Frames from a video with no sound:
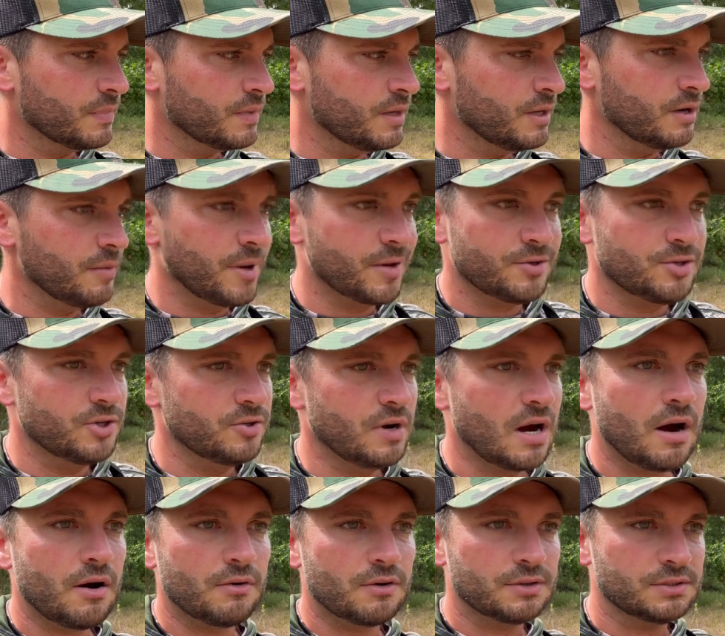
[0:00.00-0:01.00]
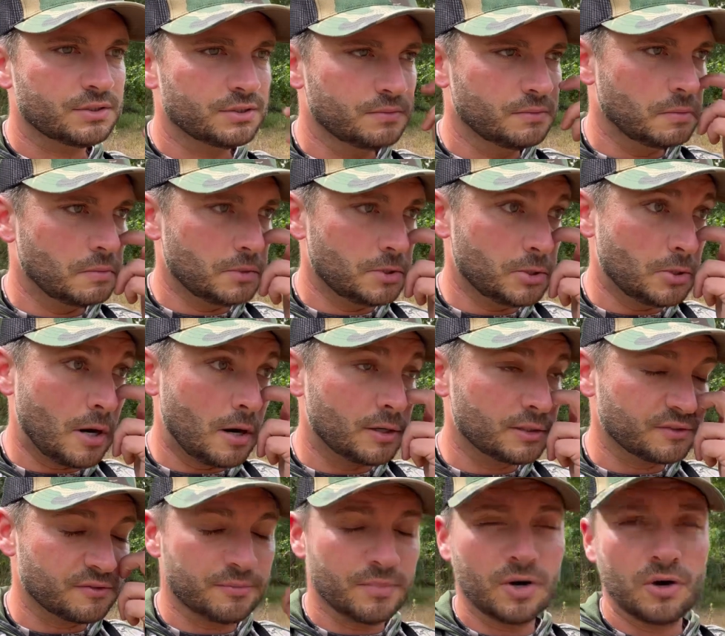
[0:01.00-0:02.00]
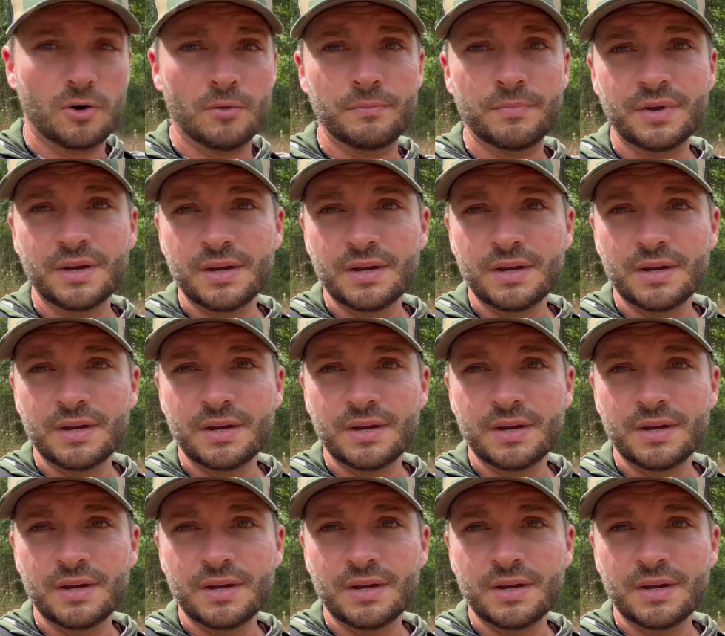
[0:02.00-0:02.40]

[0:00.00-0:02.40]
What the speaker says: about 2 hours from home,